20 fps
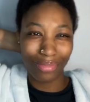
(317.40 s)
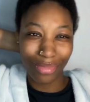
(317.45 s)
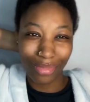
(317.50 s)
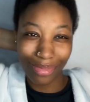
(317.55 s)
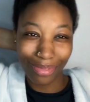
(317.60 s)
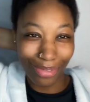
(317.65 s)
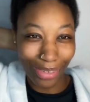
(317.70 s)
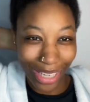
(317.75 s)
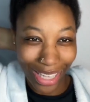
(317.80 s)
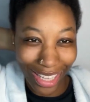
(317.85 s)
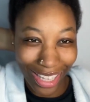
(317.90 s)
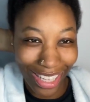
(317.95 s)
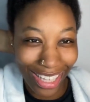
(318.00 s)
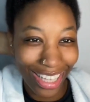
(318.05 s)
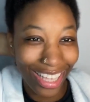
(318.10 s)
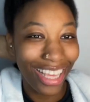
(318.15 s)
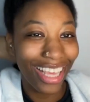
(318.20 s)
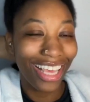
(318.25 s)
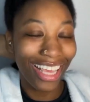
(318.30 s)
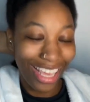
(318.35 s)
what?
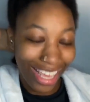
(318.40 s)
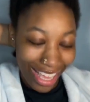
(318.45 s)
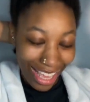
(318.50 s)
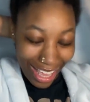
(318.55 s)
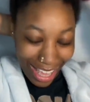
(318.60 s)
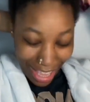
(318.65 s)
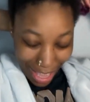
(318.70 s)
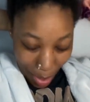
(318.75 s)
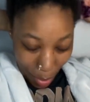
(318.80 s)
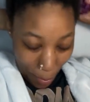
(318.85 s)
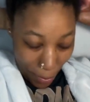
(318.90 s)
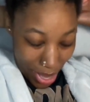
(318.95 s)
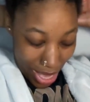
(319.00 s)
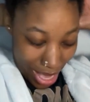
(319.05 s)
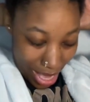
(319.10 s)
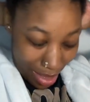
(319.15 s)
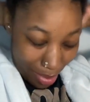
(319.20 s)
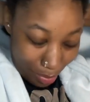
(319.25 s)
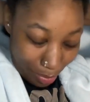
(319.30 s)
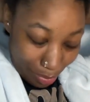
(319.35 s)

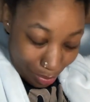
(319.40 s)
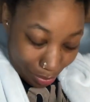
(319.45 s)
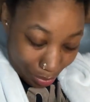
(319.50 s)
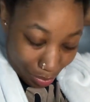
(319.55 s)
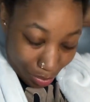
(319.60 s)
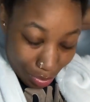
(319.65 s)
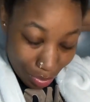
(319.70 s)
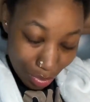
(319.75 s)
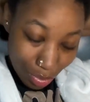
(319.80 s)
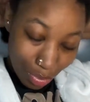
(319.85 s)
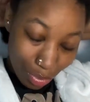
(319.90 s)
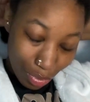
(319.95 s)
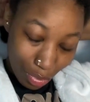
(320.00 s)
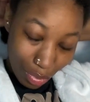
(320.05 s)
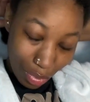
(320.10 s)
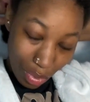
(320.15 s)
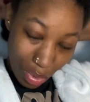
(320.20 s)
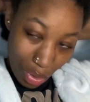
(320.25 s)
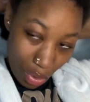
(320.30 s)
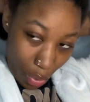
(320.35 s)
But
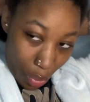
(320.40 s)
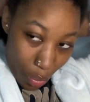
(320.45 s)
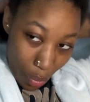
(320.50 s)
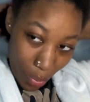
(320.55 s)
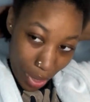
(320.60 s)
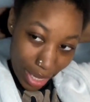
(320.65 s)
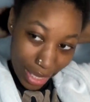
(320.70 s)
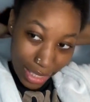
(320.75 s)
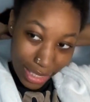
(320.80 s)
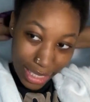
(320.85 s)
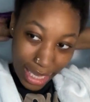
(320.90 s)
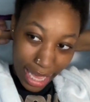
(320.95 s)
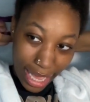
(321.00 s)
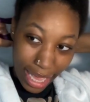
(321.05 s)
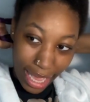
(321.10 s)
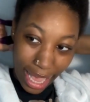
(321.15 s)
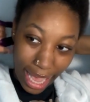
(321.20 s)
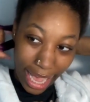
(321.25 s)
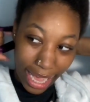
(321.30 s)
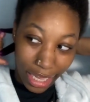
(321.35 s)
one day
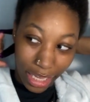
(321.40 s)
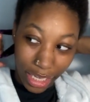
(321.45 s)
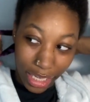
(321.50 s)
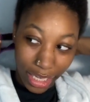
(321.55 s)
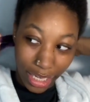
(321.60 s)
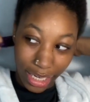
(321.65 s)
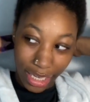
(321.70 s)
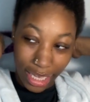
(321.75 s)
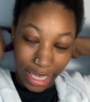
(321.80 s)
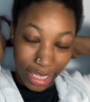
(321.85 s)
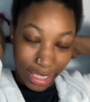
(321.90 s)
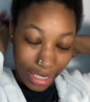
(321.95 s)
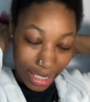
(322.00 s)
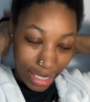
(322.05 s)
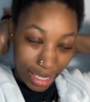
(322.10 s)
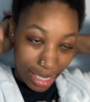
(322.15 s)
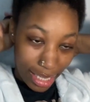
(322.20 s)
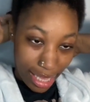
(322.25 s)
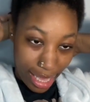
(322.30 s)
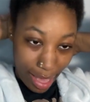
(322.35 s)
I couldn't
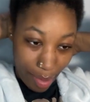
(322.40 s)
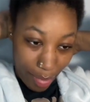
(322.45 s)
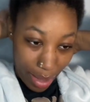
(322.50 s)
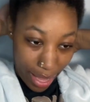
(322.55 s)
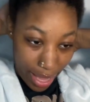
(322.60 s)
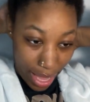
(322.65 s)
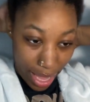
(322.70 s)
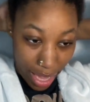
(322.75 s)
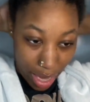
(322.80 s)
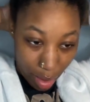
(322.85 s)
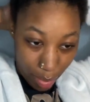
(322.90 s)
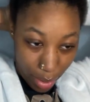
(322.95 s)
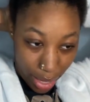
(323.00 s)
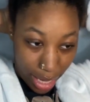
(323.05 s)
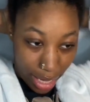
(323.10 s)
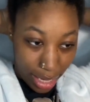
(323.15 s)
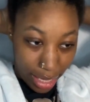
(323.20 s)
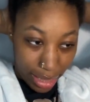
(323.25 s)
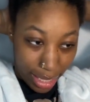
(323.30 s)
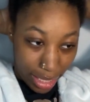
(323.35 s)
get my hair
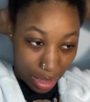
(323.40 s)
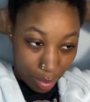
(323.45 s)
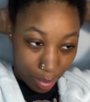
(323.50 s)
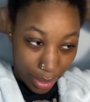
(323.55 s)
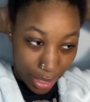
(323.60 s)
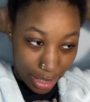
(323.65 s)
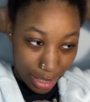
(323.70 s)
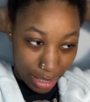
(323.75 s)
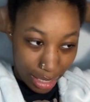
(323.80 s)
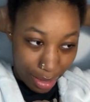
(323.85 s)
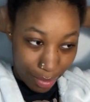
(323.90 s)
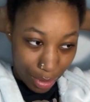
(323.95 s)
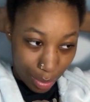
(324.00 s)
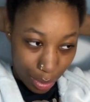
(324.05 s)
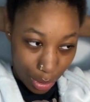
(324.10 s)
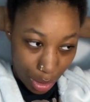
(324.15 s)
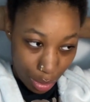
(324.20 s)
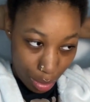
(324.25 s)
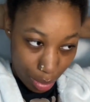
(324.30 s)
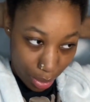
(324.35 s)
braided. Like, the person that was supposed
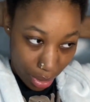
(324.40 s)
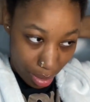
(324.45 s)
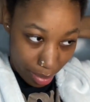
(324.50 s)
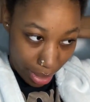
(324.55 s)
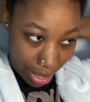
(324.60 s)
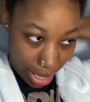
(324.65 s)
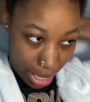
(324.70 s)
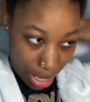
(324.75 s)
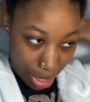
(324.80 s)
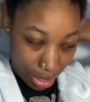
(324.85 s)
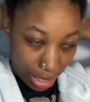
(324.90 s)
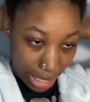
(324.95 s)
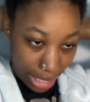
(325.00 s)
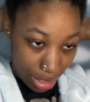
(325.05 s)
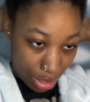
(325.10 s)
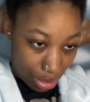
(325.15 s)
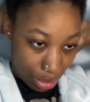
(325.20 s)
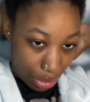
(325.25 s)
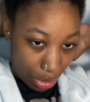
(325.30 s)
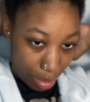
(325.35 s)
to be braiding my hair
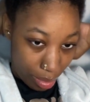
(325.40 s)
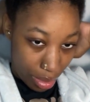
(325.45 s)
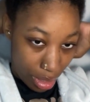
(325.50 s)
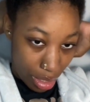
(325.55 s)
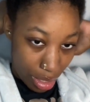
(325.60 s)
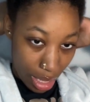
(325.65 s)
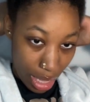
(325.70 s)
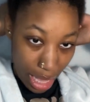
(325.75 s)
canceled on me.